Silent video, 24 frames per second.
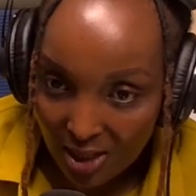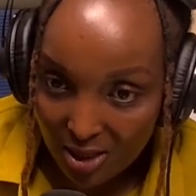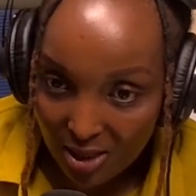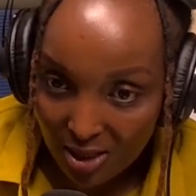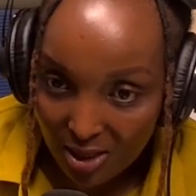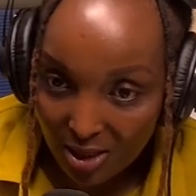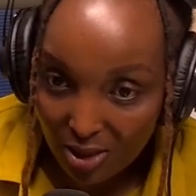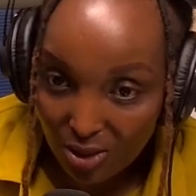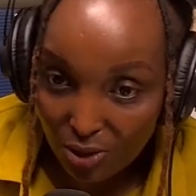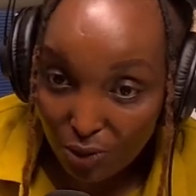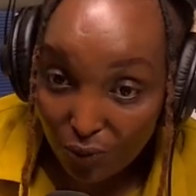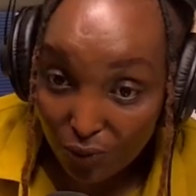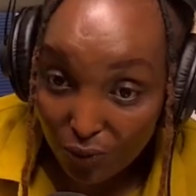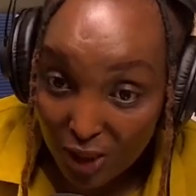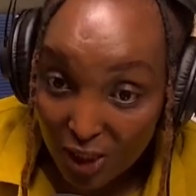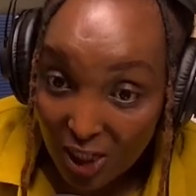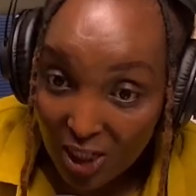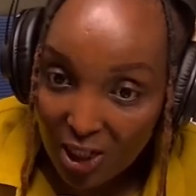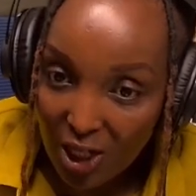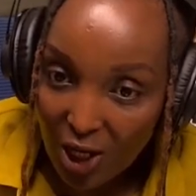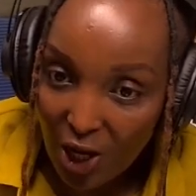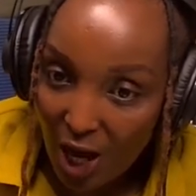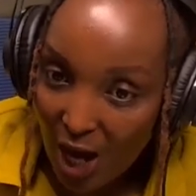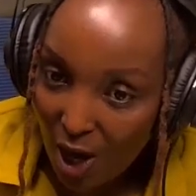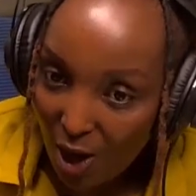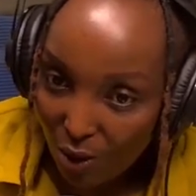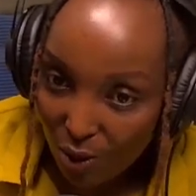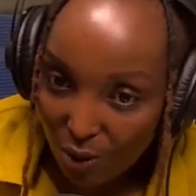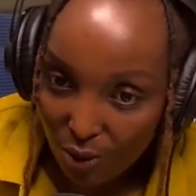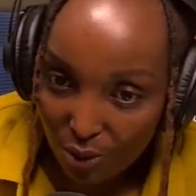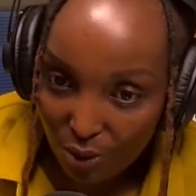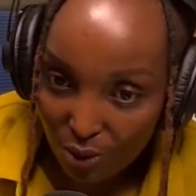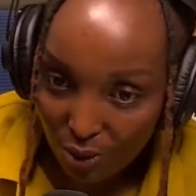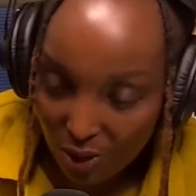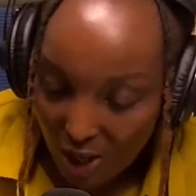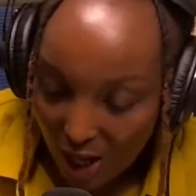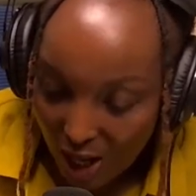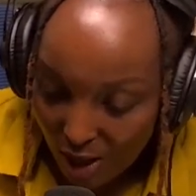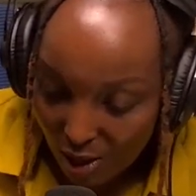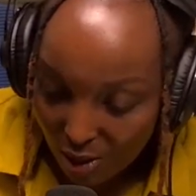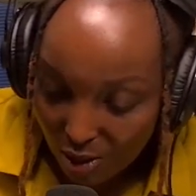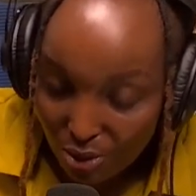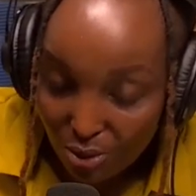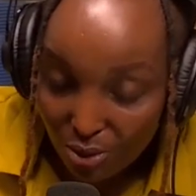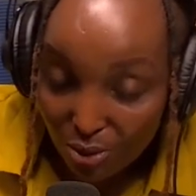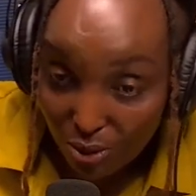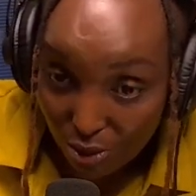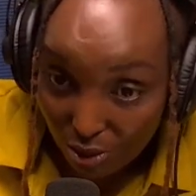See, you've seen how
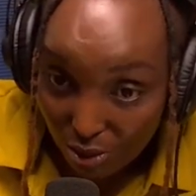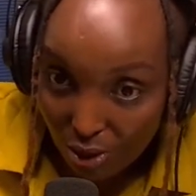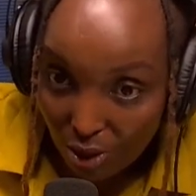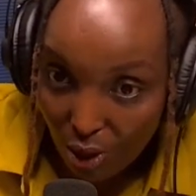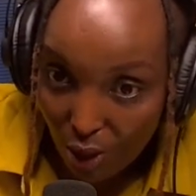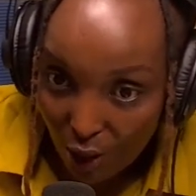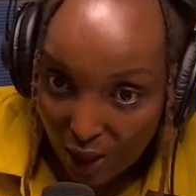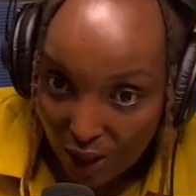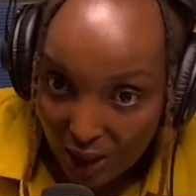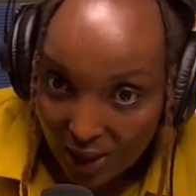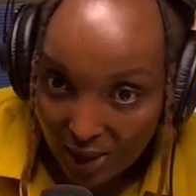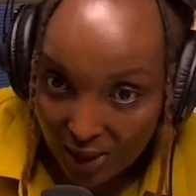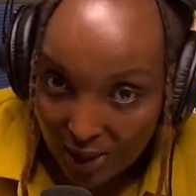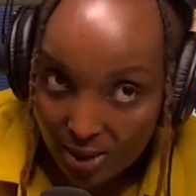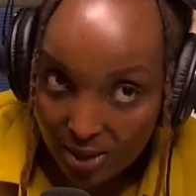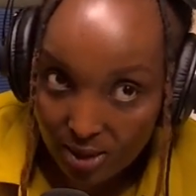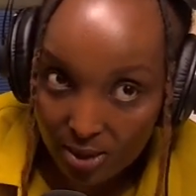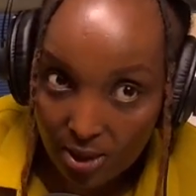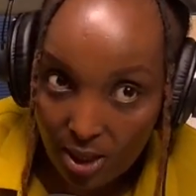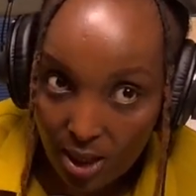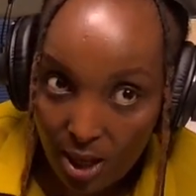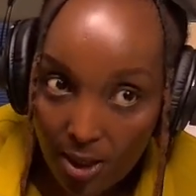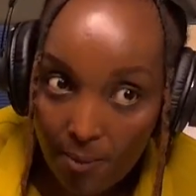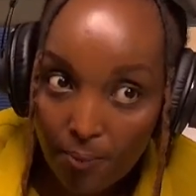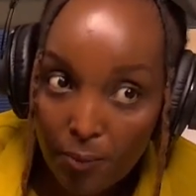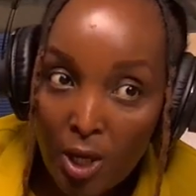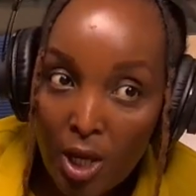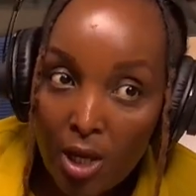crude oil is, yeah?